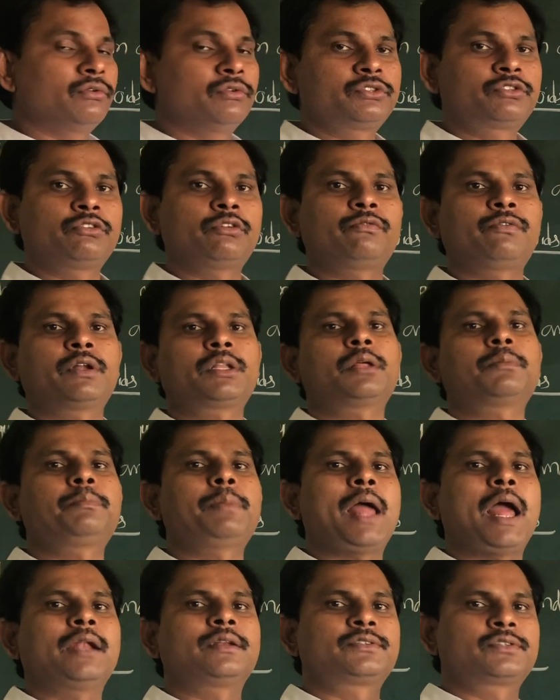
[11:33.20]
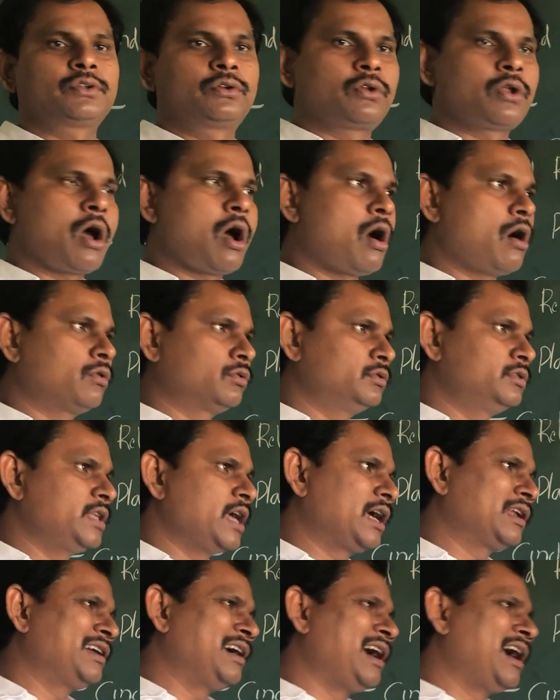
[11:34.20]
useful for the plant's growth. They
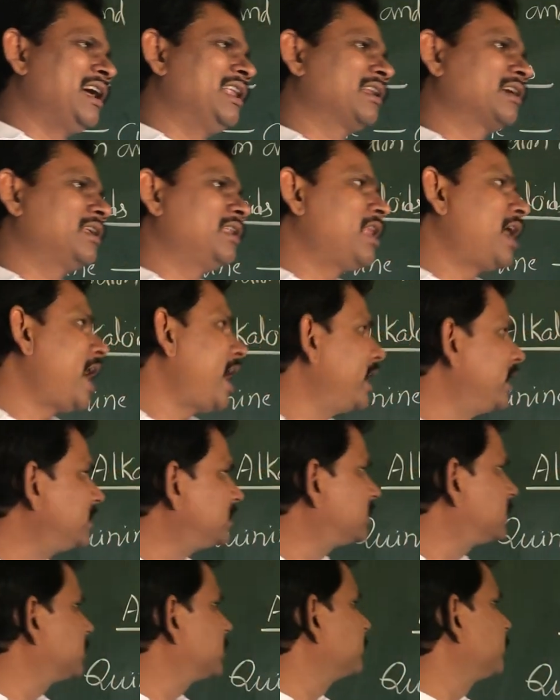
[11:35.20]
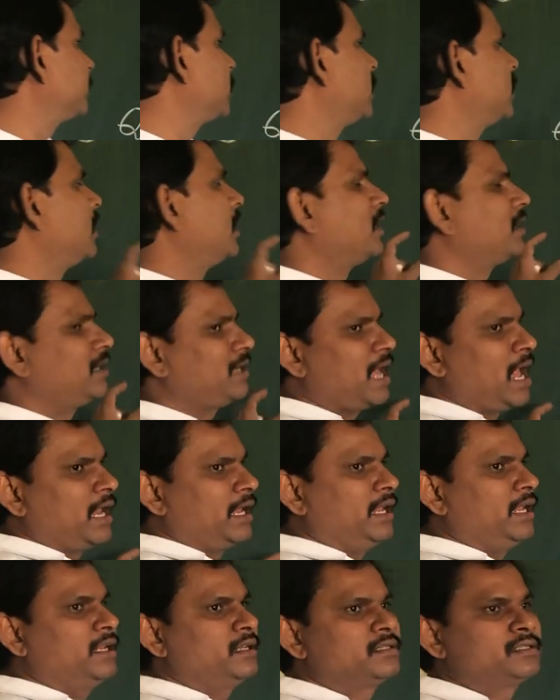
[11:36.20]
are alkalides,
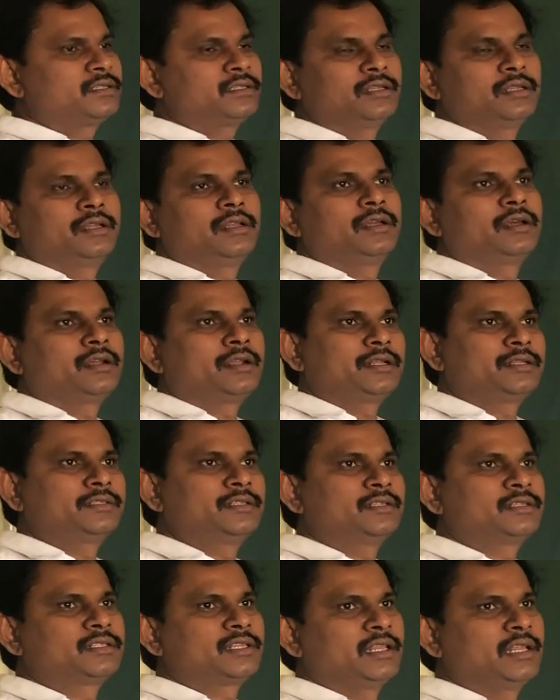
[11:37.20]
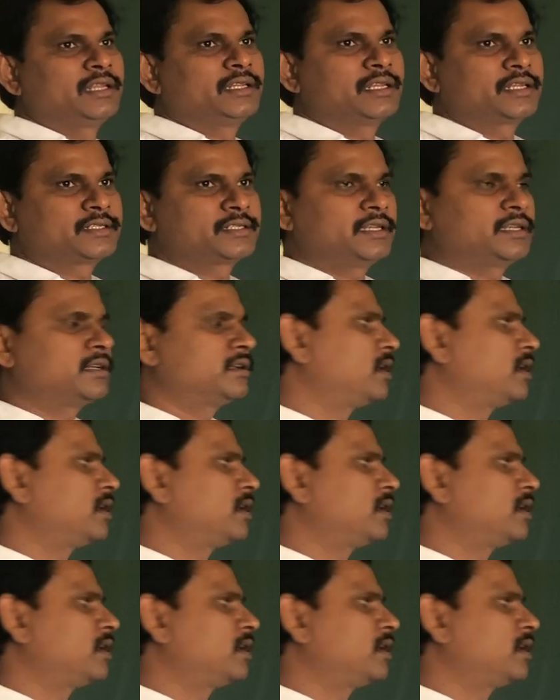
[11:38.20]
tannins, resins, lipids and